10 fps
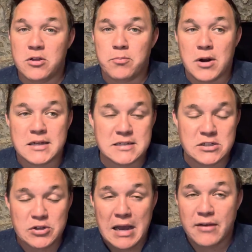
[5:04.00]
the
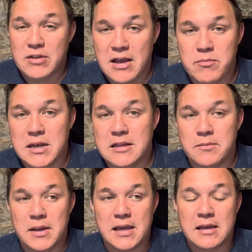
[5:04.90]
process. You have to have money in the
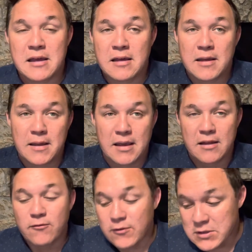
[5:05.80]
bank,
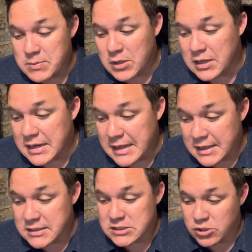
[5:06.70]
and $50 million
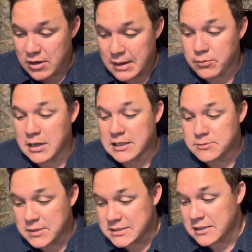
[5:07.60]
is their operating
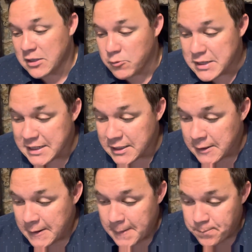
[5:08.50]
expense that they would need
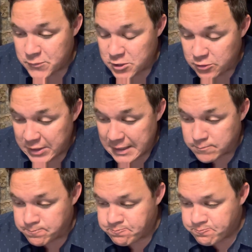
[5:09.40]
to do that.
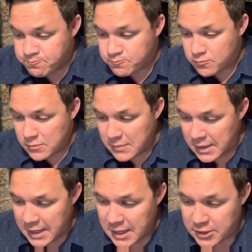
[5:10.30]

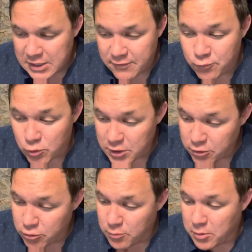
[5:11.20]
You got Ford and
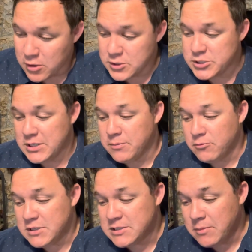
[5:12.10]
Google partnership and
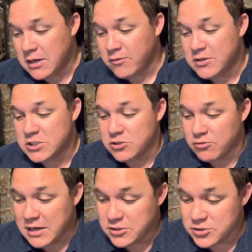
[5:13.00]
recent Microvision
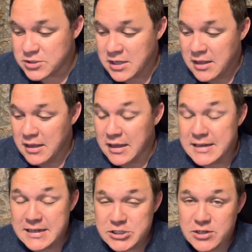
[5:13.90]
directors
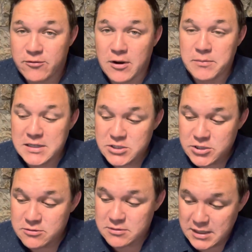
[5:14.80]
addition from these
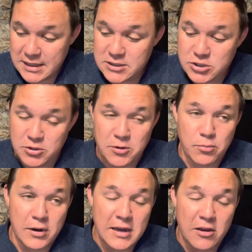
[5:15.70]
two. Again, so you're
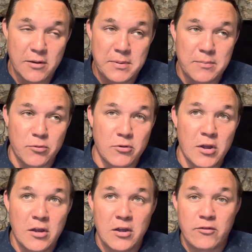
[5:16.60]
bringing on people
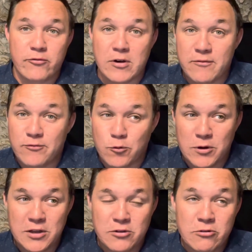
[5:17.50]
from Ford
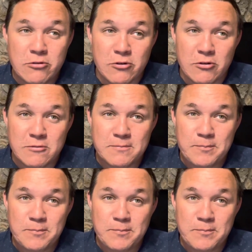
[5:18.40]
and Google